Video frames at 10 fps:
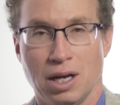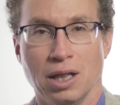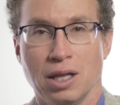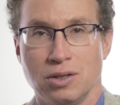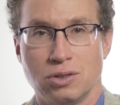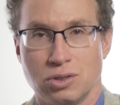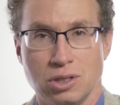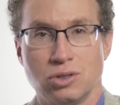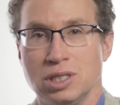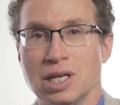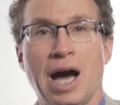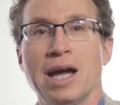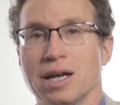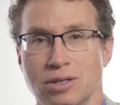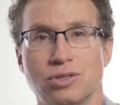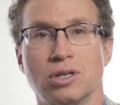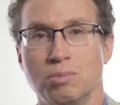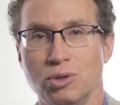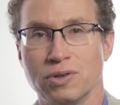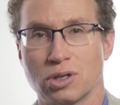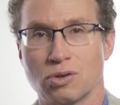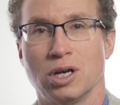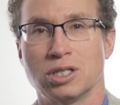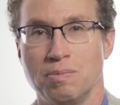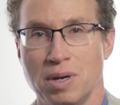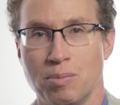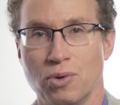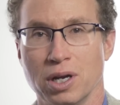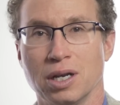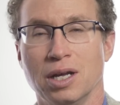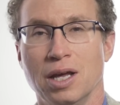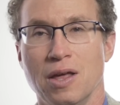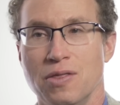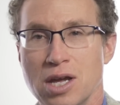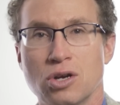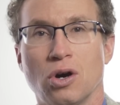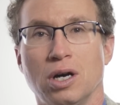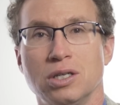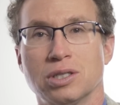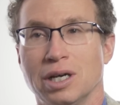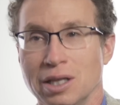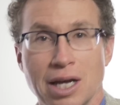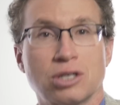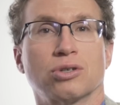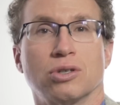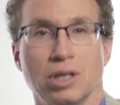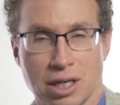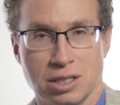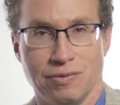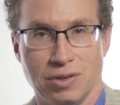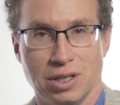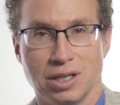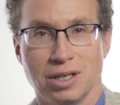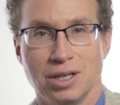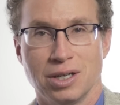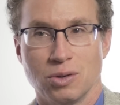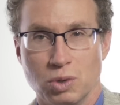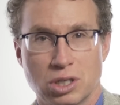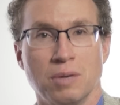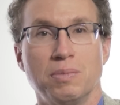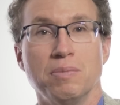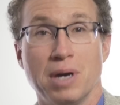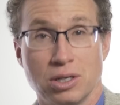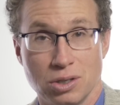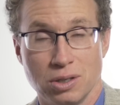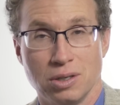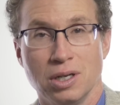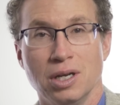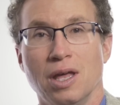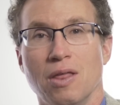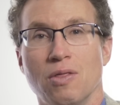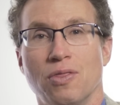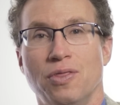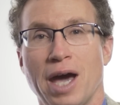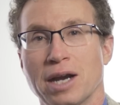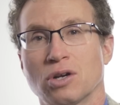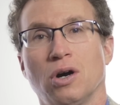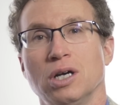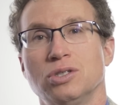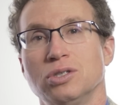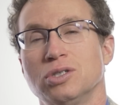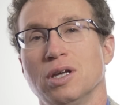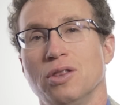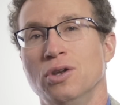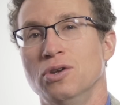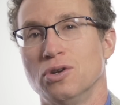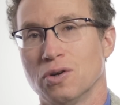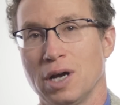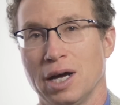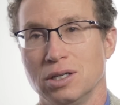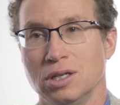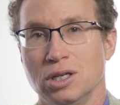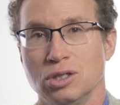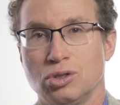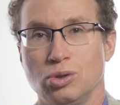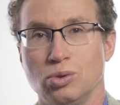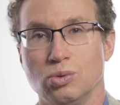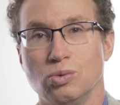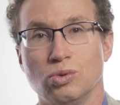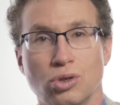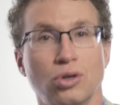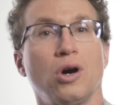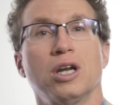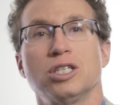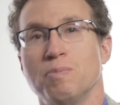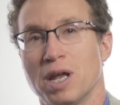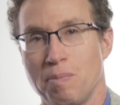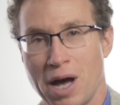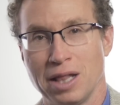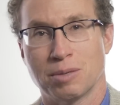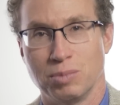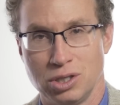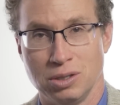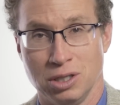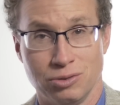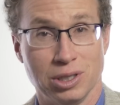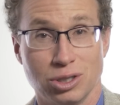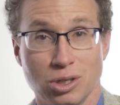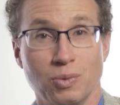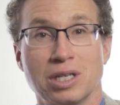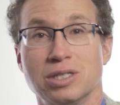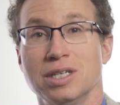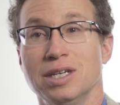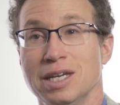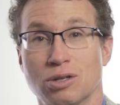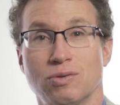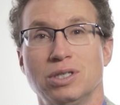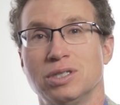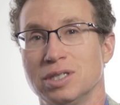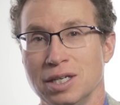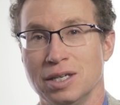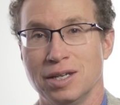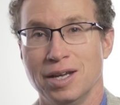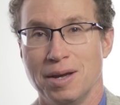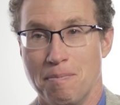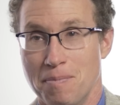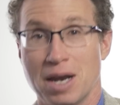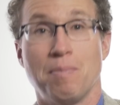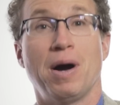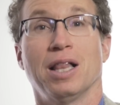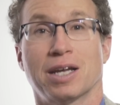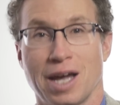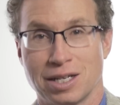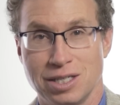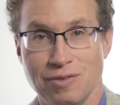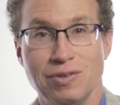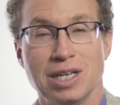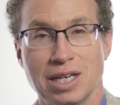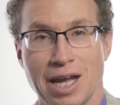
uh, there's, there's these ions that are moving across a membrane. They cause electrical activity, which can be measured. That causes the neuron to turn on its metabolic machinery, so we can see increases in metabolic activity and